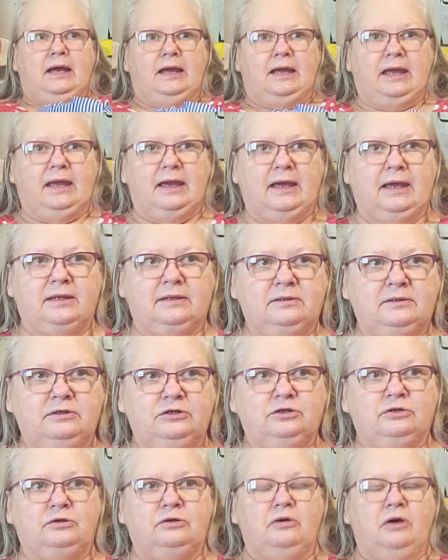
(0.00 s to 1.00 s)
I had,
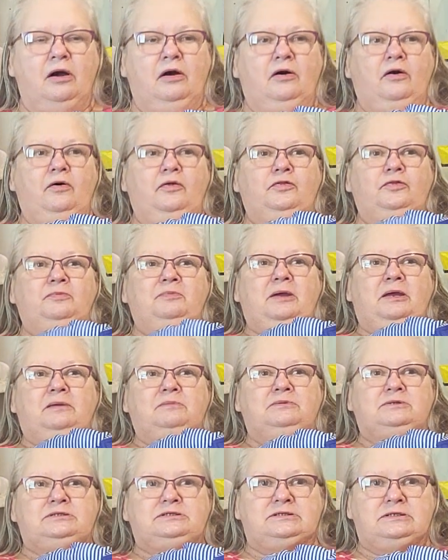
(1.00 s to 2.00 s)
you know, all the
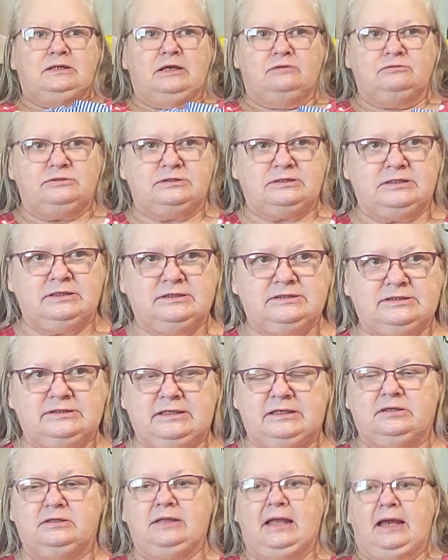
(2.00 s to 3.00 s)
babies that I was going to
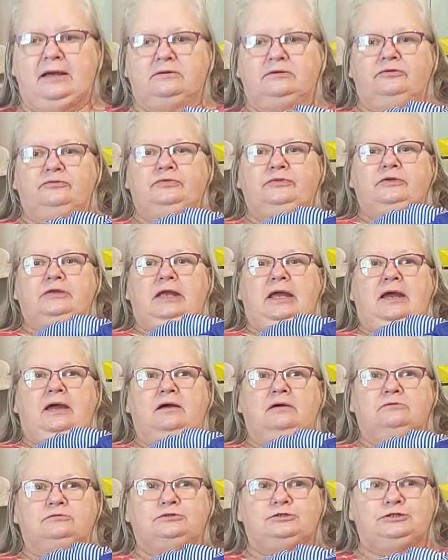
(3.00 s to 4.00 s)
sell out on the
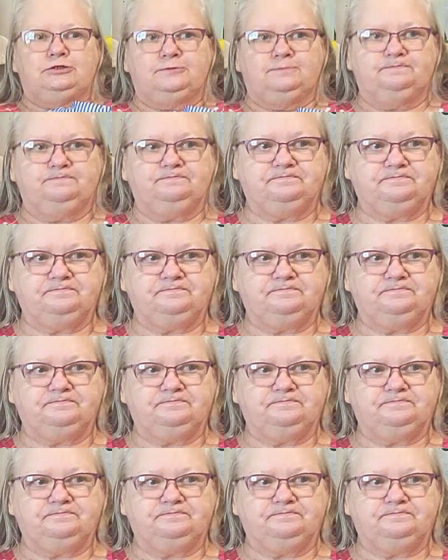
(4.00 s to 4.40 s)
couch